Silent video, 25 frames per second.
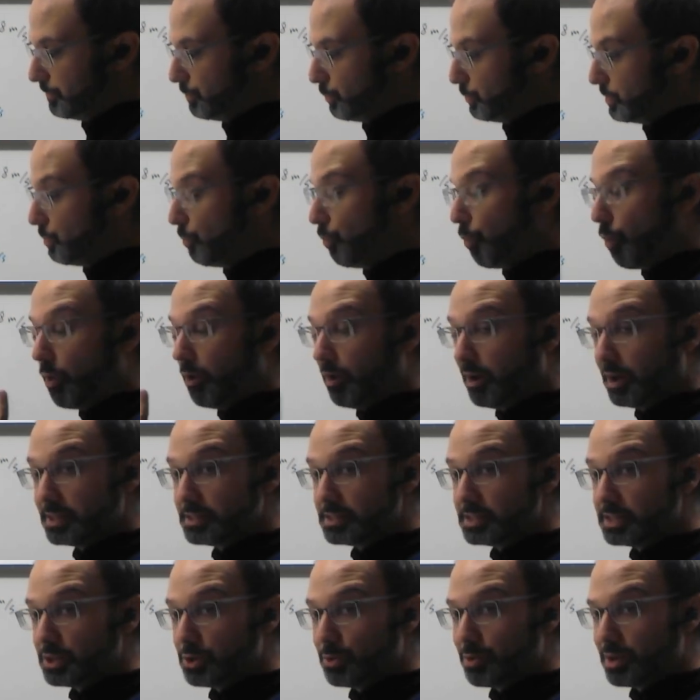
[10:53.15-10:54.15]
We
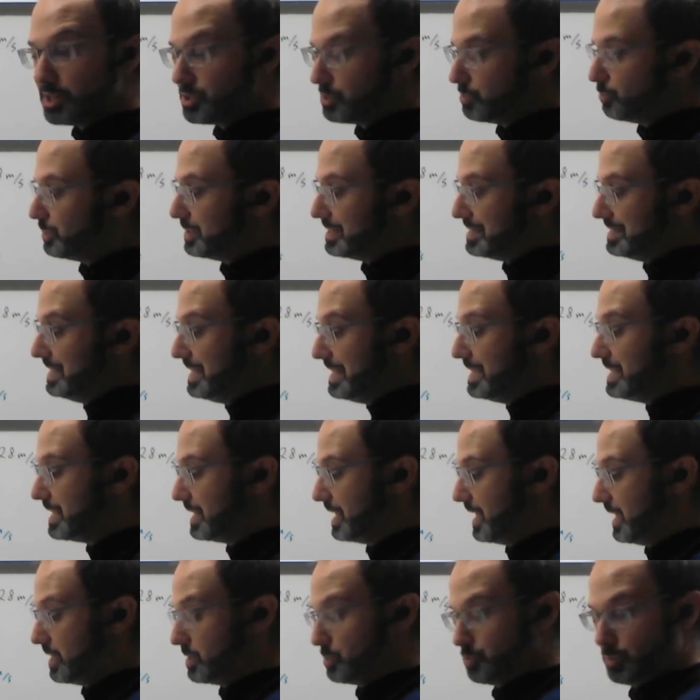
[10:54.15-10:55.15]
want an equation with D
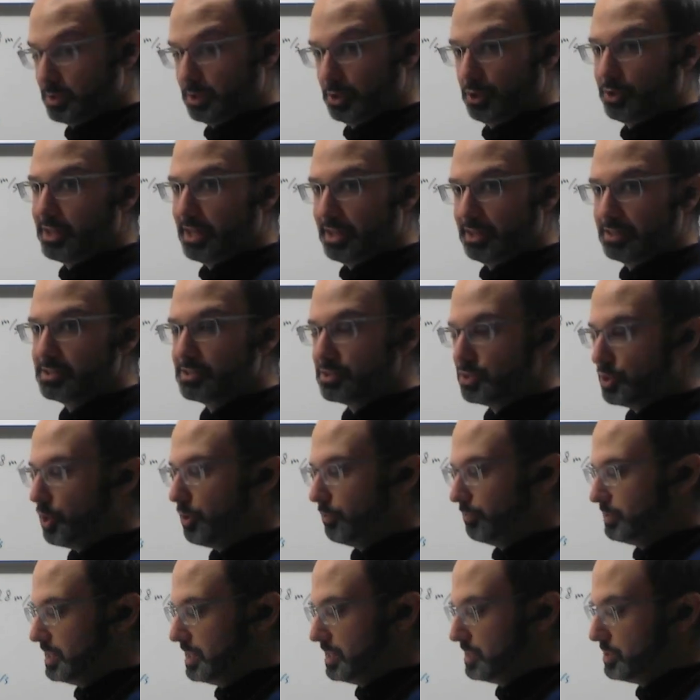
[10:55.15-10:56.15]
in it because we're looking to
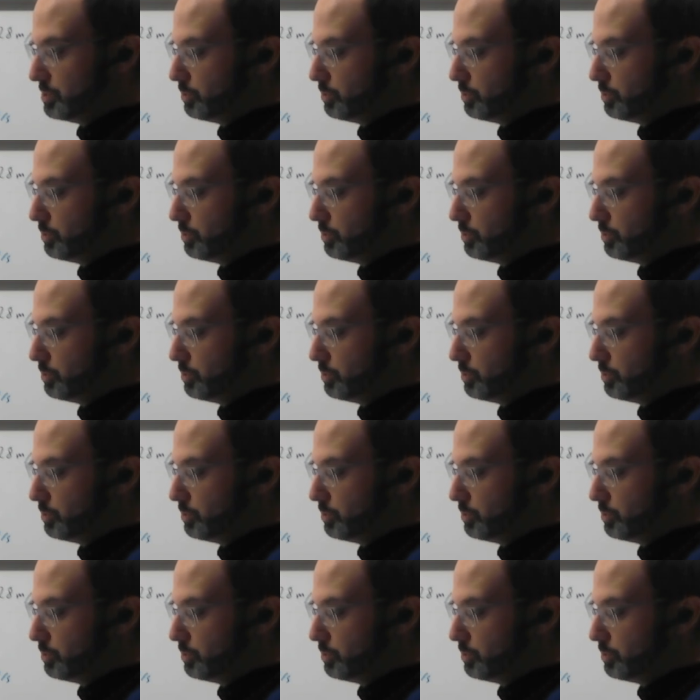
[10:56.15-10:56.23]
solve D,